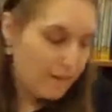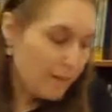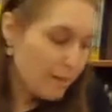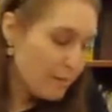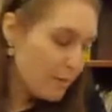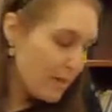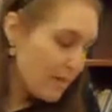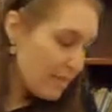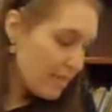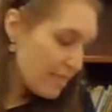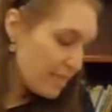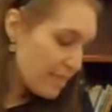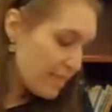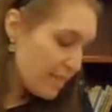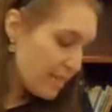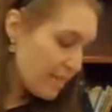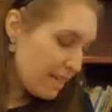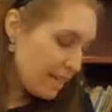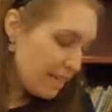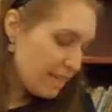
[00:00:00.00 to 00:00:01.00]
I like to
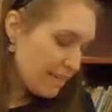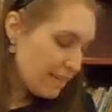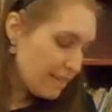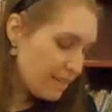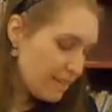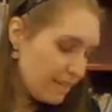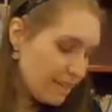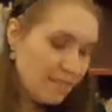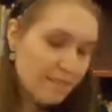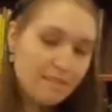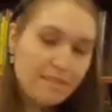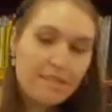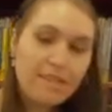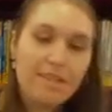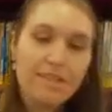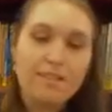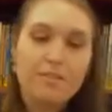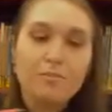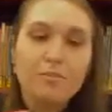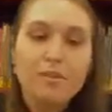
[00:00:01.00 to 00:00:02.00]
add
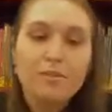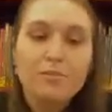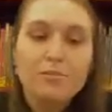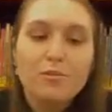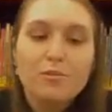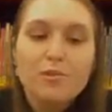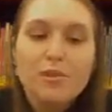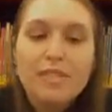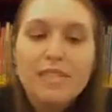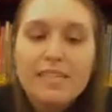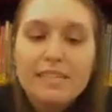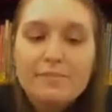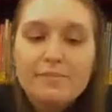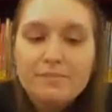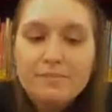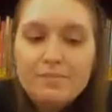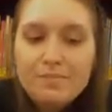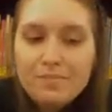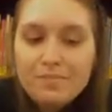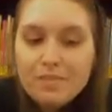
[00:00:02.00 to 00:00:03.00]
a little bit of green,
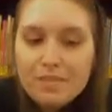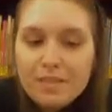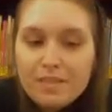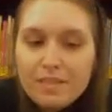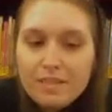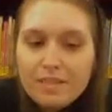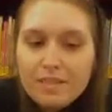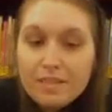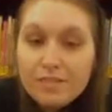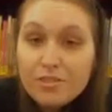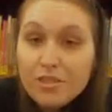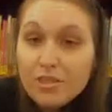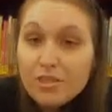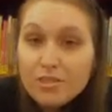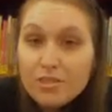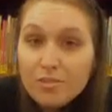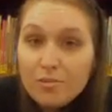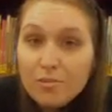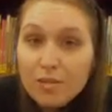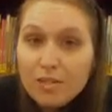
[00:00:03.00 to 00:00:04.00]
the
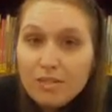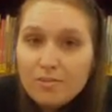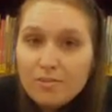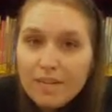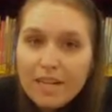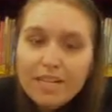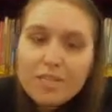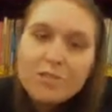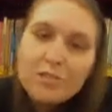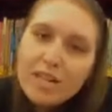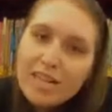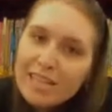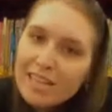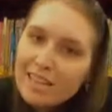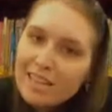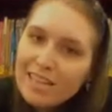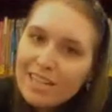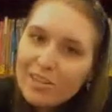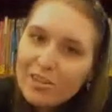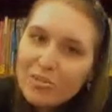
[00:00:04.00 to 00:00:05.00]
darker one. I tried the
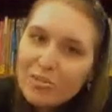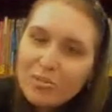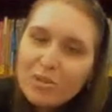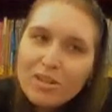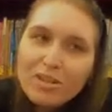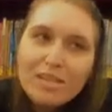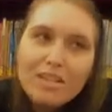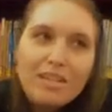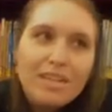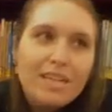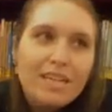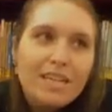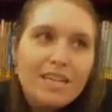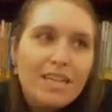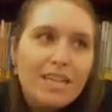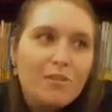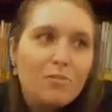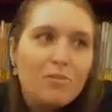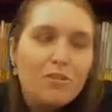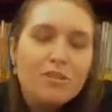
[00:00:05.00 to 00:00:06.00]
lighter one.
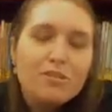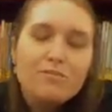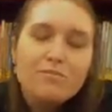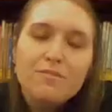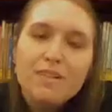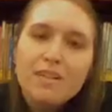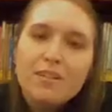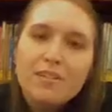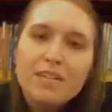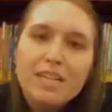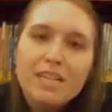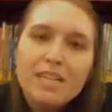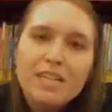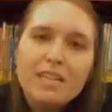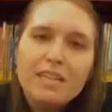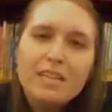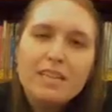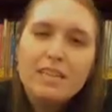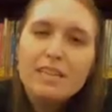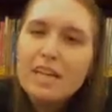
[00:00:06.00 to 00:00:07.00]
It was very
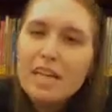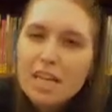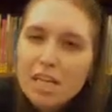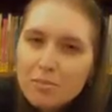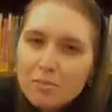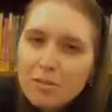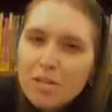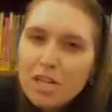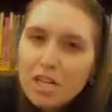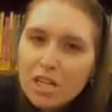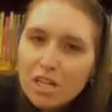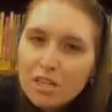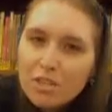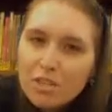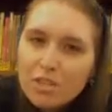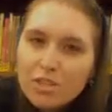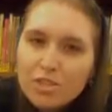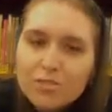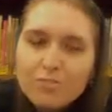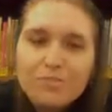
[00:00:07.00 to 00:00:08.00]
lime
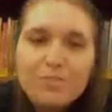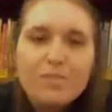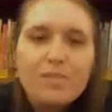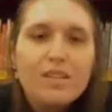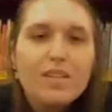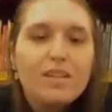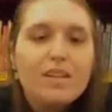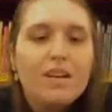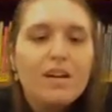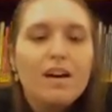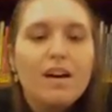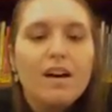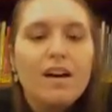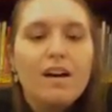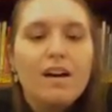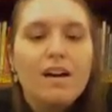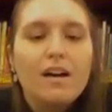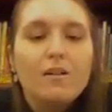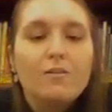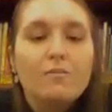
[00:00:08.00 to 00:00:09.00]
color,
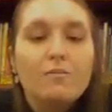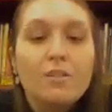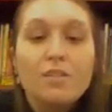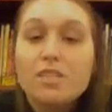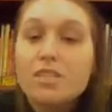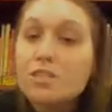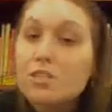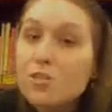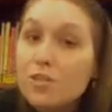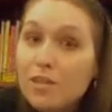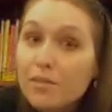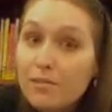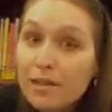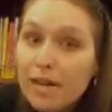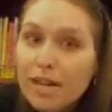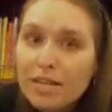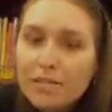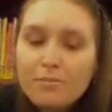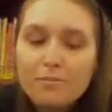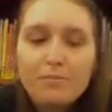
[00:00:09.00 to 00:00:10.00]
which is totally
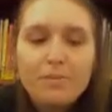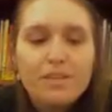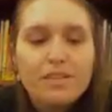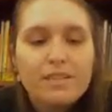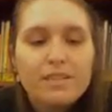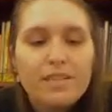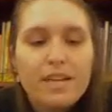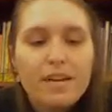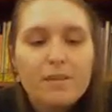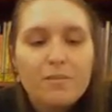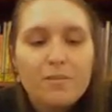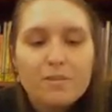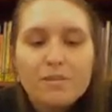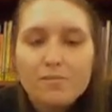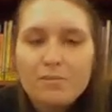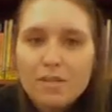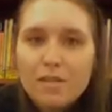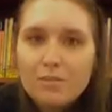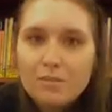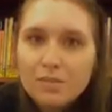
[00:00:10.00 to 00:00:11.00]
fine, but that
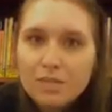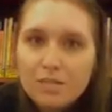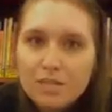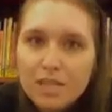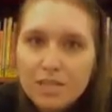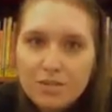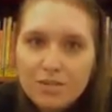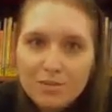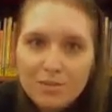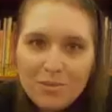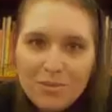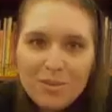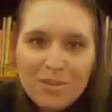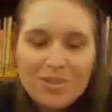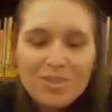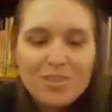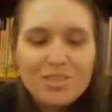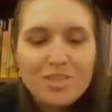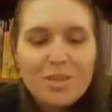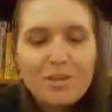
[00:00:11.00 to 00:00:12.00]
wasn't what I was looking for.
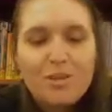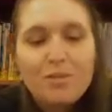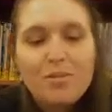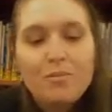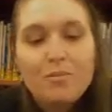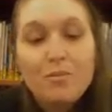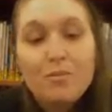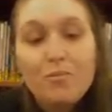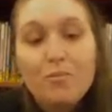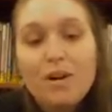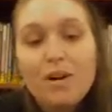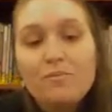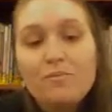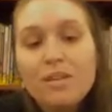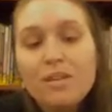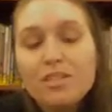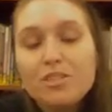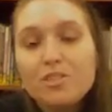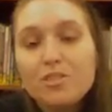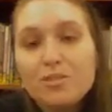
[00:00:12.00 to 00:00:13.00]
So if you want,
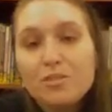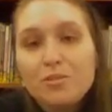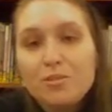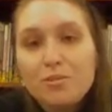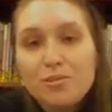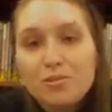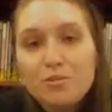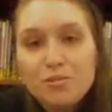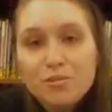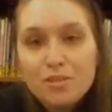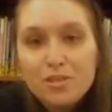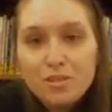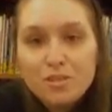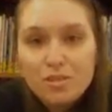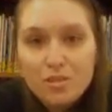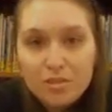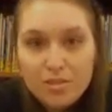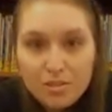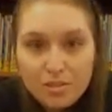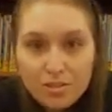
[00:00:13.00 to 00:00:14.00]
make sure you use
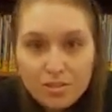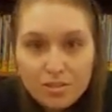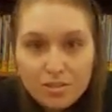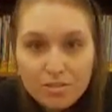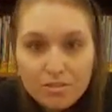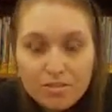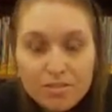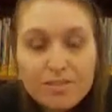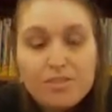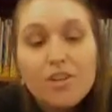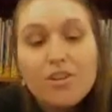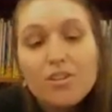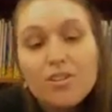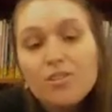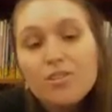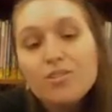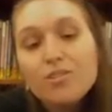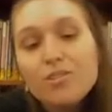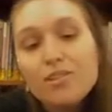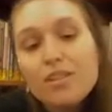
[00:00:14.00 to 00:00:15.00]
the
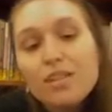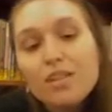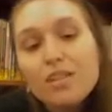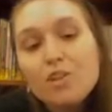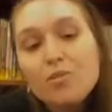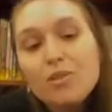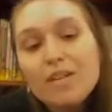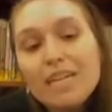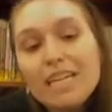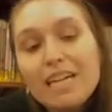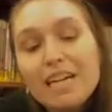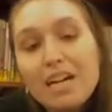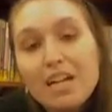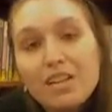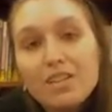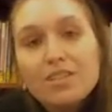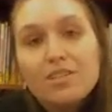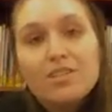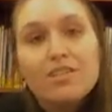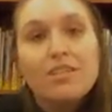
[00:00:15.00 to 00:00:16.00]
darker green
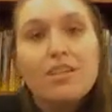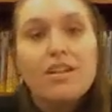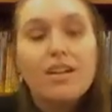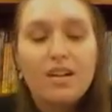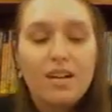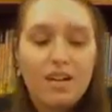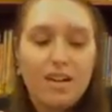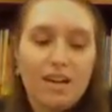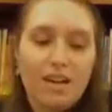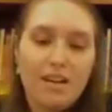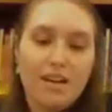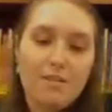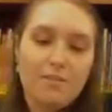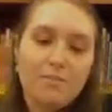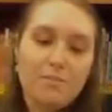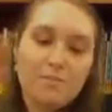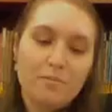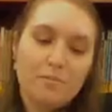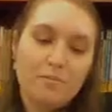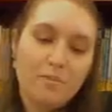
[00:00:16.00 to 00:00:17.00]
color
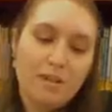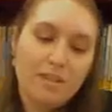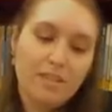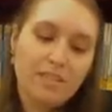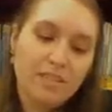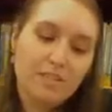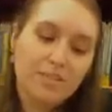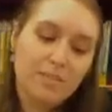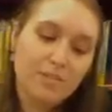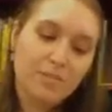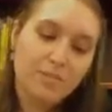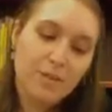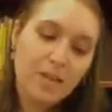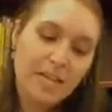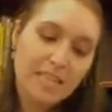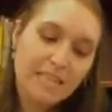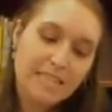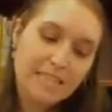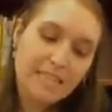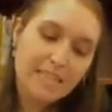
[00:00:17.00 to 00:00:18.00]
when you're
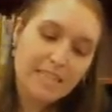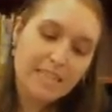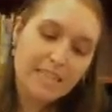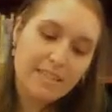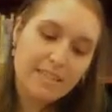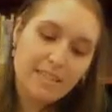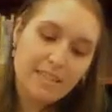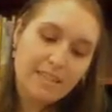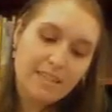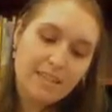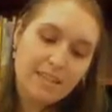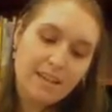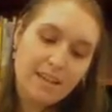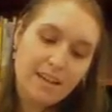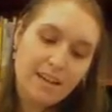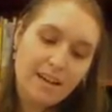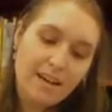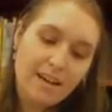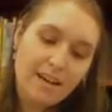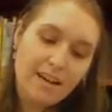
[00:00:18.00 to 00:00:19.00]
painting.
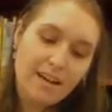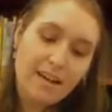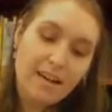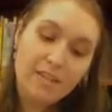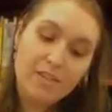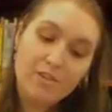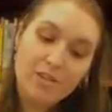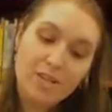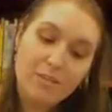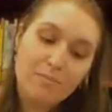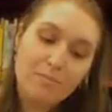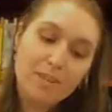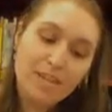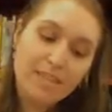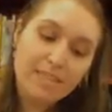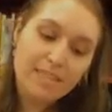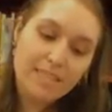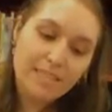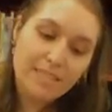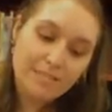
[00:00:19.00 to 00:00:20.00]
And you can
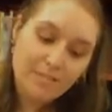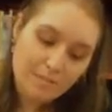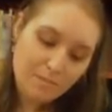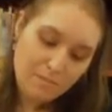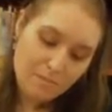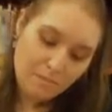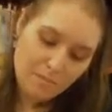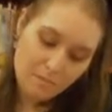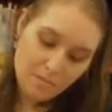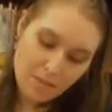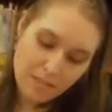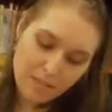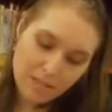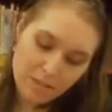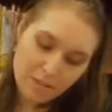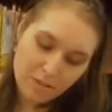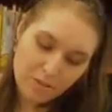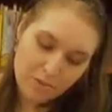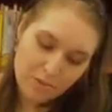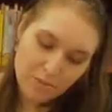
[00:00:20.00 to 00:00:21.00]
mix it with
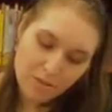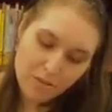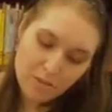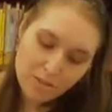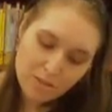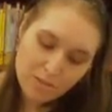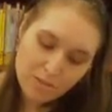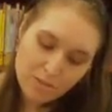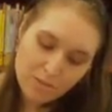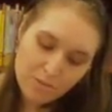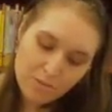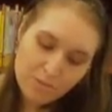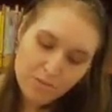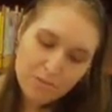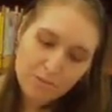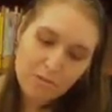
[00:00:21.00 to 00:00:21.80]
your blues,